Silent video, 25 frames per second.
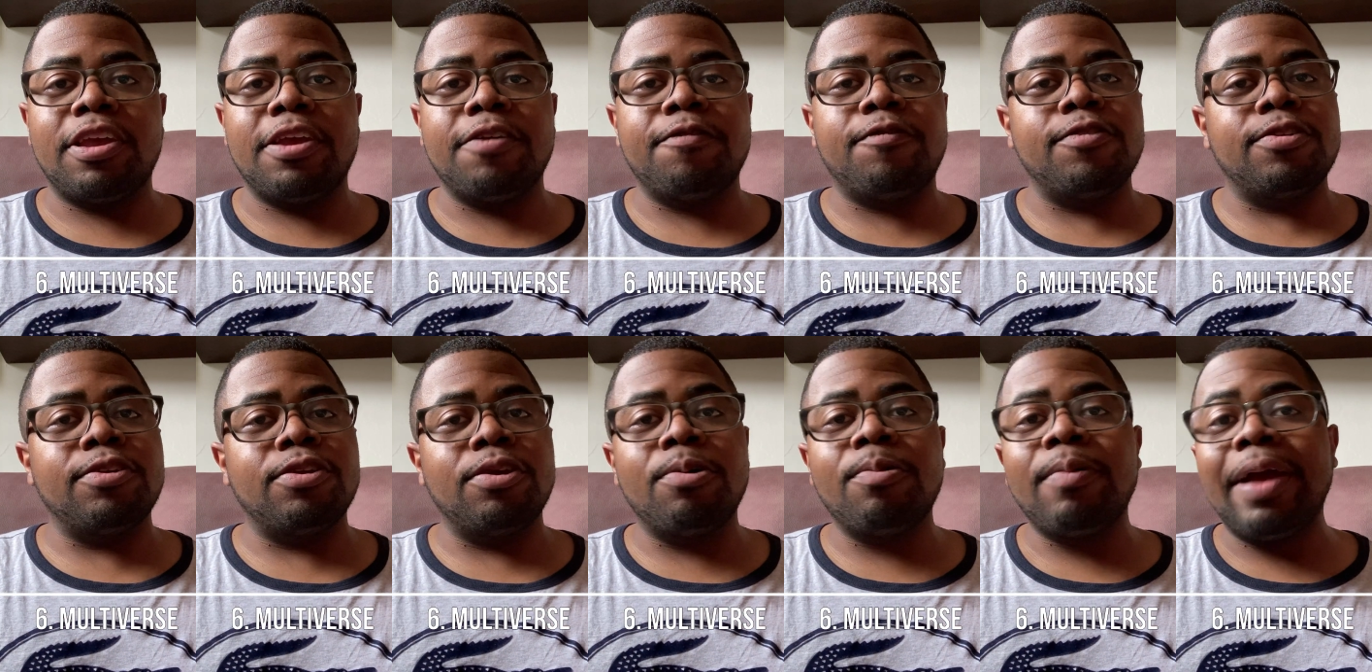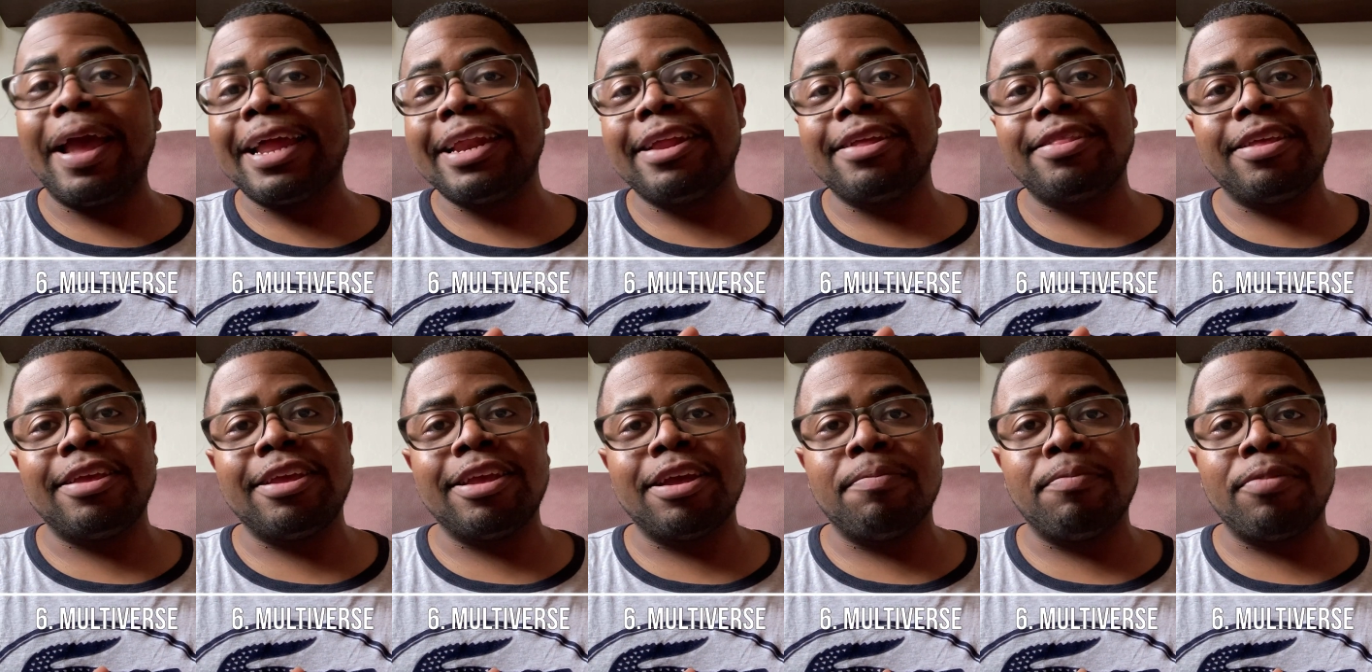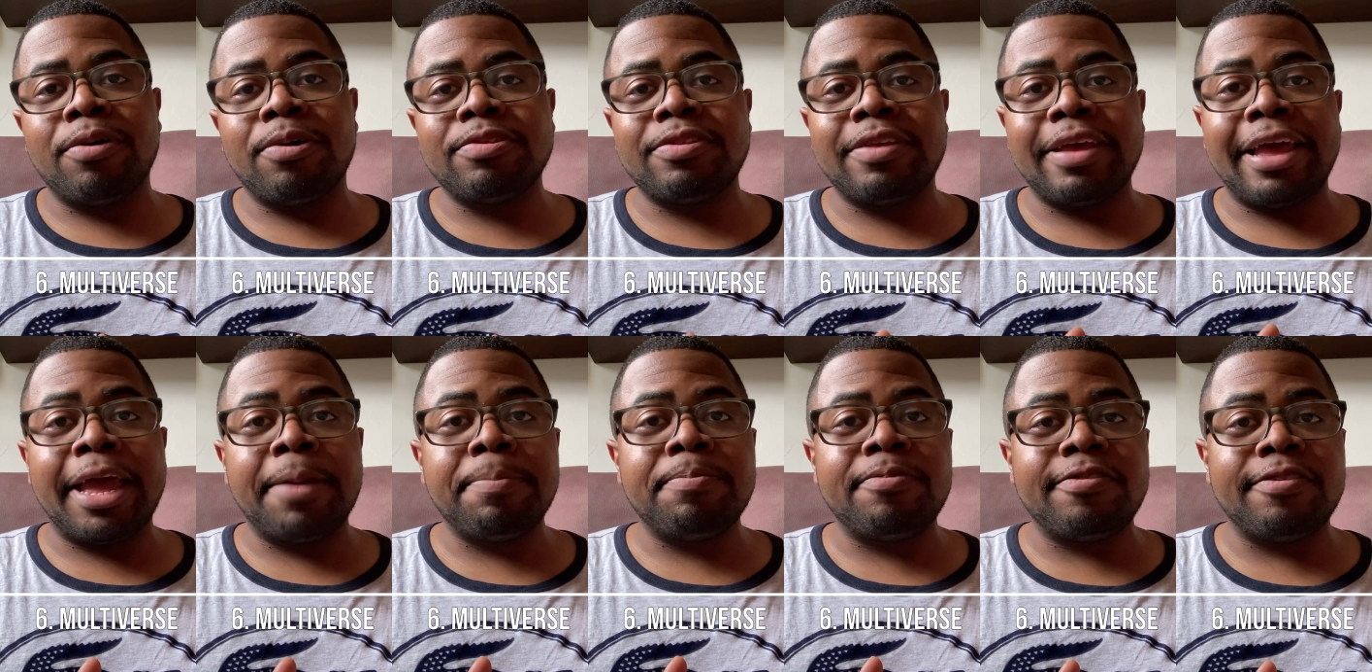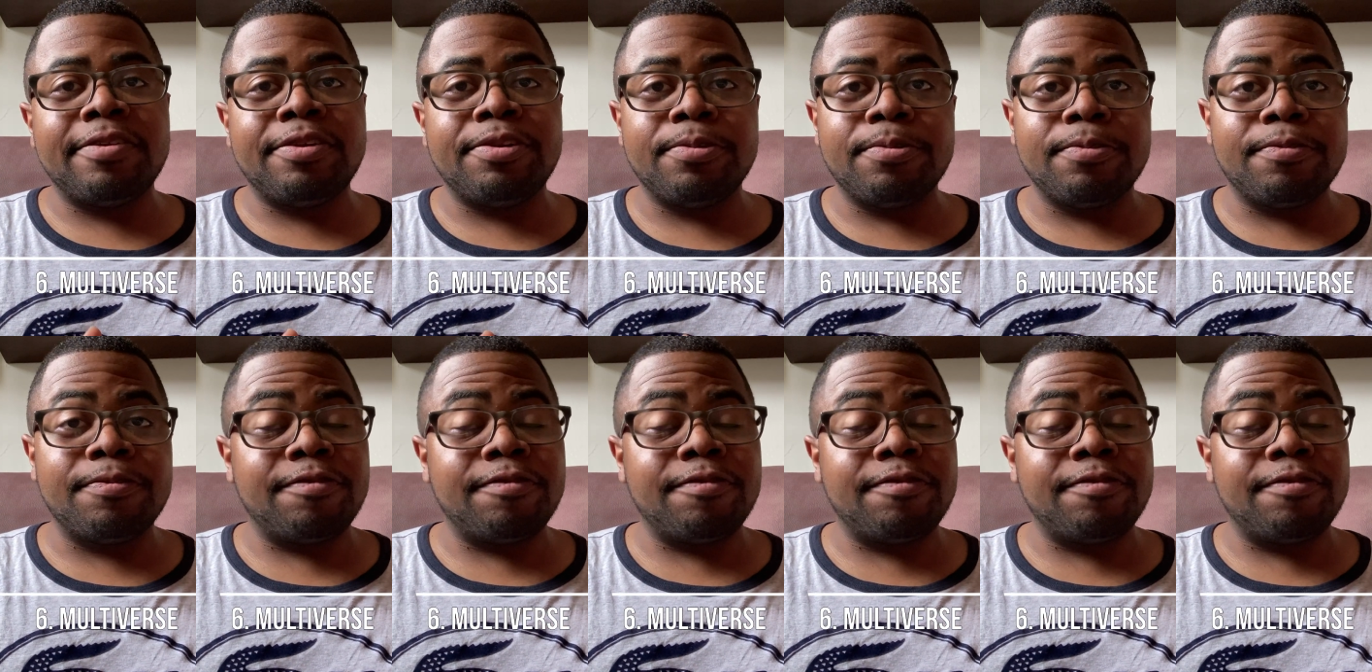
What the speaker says: if you know anything about the MCU,